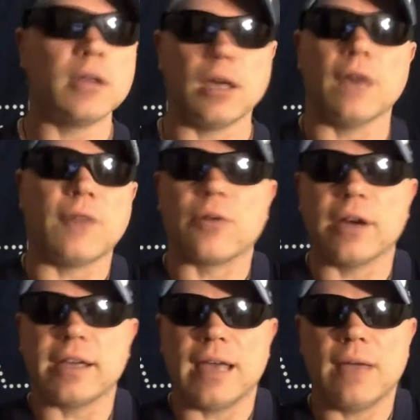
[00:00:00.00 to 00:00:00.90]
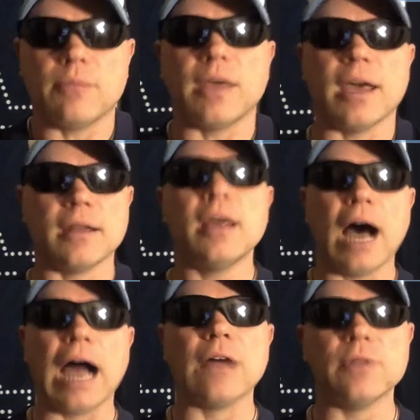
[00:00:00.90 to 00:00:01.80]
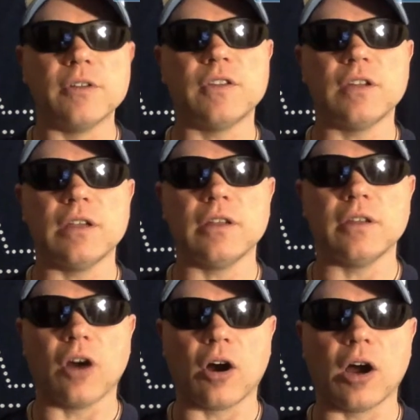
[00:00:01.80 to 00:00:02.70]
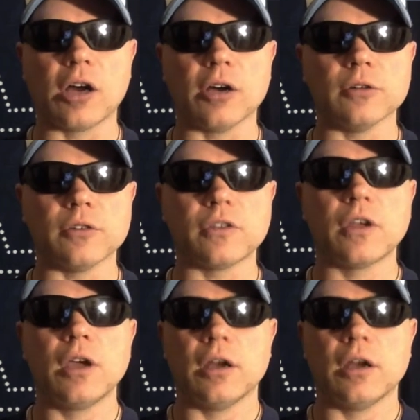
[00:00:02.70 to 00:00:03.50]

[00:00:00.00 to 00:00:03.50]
If I were a gamble man, I would see the Argos